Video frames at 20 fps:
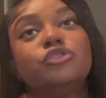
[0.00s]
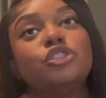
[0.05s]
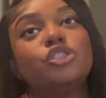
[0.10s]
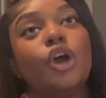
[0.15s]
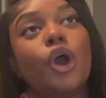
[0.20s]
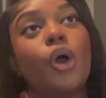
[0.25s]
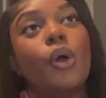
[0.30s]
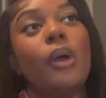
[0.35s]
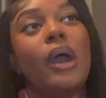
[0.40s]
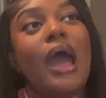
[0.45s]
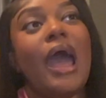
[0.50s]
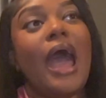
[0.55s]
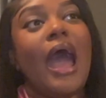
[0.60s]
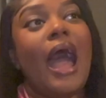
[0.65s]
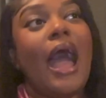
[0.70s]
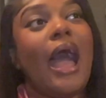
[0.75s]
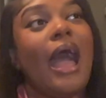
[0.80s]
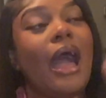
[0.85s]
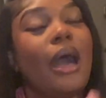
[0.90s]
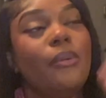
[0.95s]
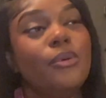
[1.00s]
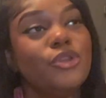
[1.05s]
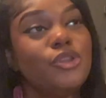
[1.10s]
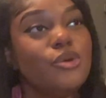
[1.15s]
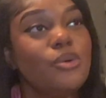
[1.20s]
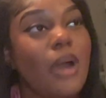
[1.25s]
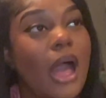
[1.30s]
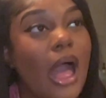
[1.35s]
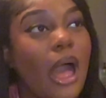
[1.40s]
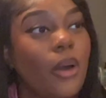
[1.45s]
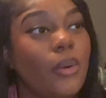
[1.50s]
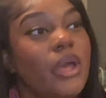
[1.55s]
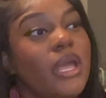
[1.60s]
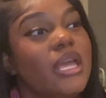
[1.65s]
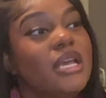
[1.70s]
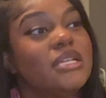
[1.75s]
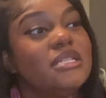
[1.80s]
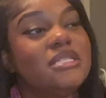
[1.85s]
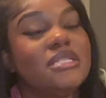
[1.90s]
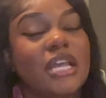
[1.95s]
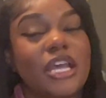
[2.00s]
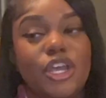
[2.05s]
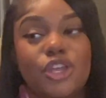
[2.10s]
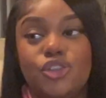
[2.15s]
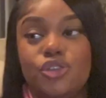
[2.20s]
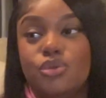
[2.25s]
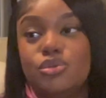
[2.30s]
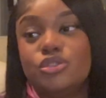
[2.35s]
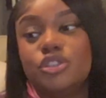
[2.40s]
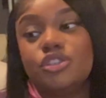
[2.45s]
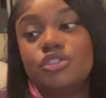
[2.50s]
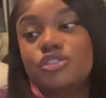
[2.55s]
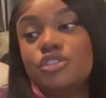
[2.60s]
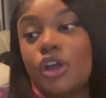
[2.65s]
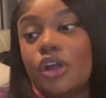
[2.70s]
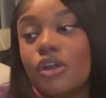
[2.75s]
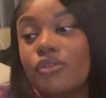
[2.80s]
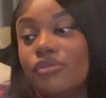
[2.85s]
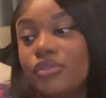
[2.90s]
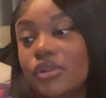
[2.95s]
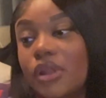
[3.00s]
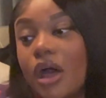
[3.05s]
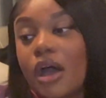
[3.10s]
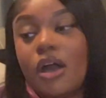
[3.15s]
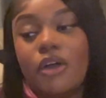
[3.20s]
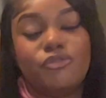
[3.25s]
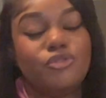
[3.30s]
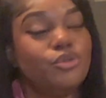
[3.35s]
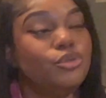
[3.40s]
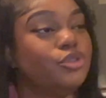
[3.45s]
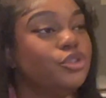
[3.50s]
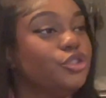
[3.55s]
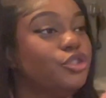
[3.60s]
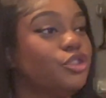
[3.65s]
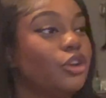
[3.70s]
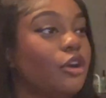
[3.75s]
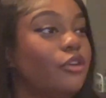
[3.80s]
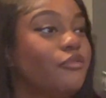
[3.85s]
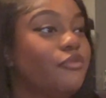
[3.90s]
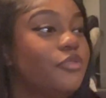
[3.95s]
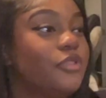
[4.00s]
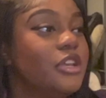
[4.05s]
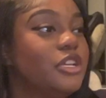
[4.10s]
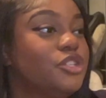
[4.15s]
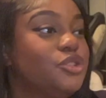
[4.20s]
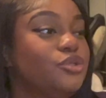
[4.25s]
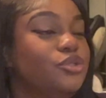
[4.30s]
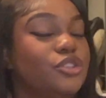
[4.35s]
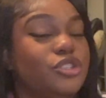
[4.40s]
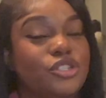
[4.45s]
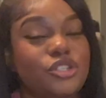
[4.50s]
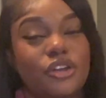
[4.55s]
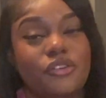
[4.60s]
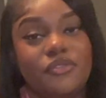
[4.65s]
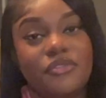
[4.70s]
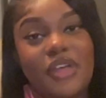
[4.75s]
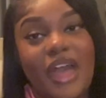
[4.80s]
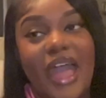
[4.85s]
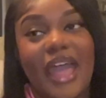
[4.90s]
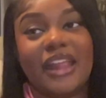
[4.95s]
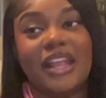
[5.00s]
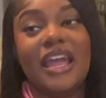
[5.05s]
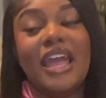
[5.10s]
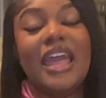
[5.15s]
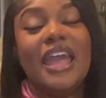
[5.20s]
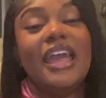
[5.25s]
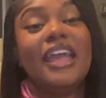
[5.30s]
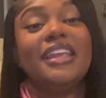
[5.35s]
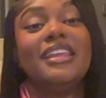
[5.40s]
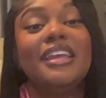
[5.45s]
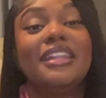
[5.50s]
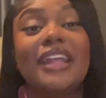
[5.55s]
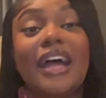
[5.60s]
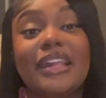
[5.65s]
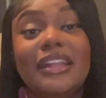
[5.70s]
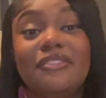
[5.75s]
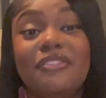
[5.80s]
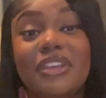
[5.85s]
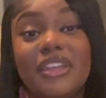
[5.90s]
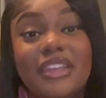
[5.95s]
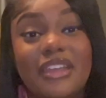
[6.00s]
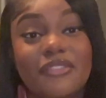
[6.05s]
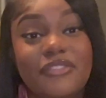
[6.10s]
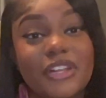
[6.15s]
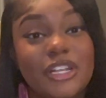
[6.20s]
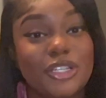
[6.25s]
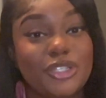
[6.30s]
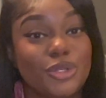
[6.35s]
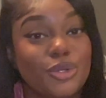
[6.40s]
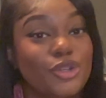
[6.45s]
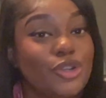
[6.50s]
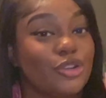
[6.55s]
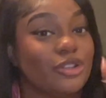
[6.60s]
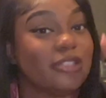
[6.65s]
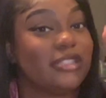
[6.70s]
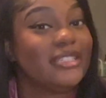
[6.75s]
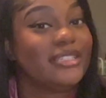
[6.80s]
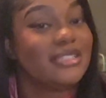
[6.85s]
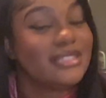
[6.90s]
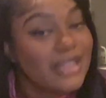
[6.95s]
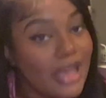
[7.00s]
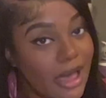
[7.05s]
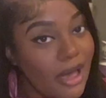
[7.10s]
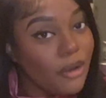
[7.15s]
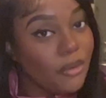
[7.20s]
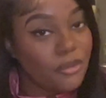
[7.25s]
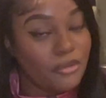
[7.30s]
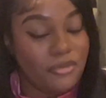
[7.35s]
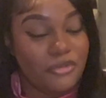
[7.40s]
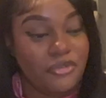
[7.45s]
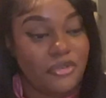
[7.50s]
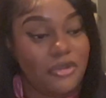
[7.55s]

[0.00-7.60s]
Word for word: So, how are you out here saying you deserve love, you deserve this, you deserve that, and you're not even giving it to yourself?